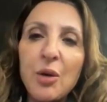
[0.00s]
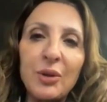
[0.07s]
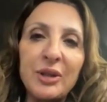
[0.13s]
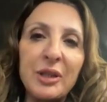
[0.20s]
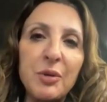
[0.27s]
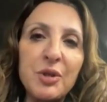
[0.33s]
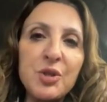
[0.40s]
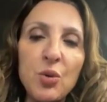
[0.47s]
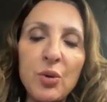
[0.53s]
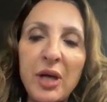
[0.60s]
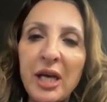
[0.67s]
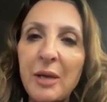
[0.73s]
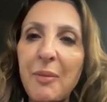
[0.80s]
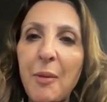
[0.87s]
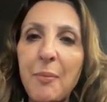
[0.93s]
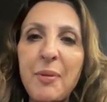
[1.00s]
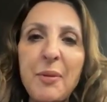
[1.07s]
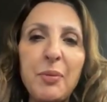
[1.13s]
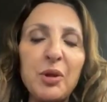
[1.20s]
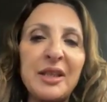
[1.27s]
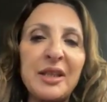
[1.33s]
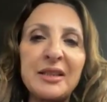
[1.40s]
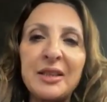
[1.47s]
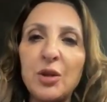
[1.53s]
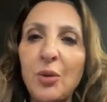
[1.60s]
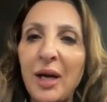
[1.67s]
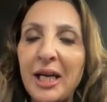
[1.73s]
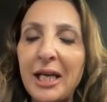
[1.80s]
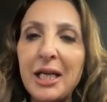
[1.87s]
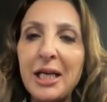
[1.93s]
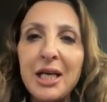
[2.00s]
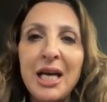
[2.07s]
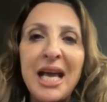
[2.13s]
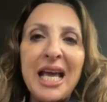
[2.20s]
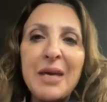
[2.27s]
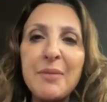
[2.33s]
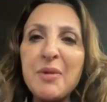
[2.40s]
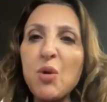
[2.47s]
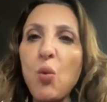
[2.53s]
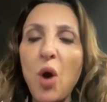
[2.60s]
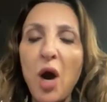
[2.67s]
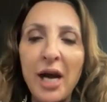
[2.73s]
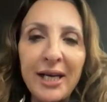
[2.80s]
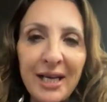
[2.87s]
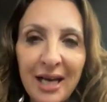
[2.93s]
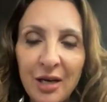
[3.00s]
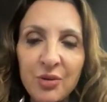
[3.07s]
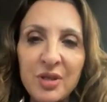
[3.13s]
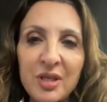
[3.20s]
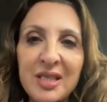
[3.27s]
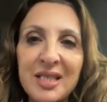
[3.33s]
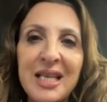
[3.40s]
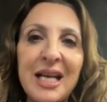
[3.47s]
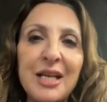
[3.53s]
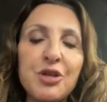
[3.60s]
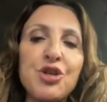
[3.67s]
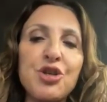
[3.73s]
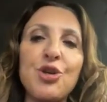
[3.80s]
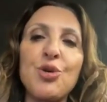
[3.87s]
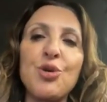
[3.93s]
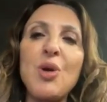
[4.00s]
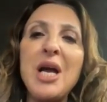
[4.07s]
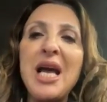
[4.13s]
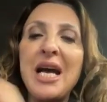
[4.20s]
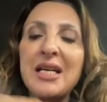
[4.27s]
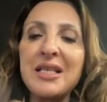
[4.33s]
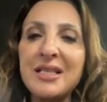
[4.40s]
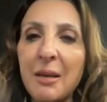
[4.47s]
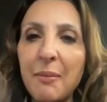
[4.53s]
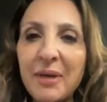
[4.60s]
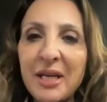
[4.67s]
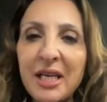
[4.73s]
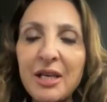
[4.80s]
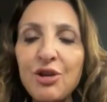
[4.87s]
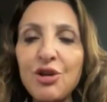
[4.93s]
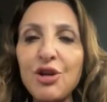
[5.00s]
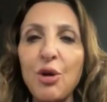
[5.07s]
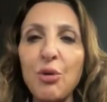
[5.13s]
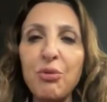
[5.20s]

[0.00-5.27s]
when they were talking about people desecrating Amy Winehouse's statue and somebody,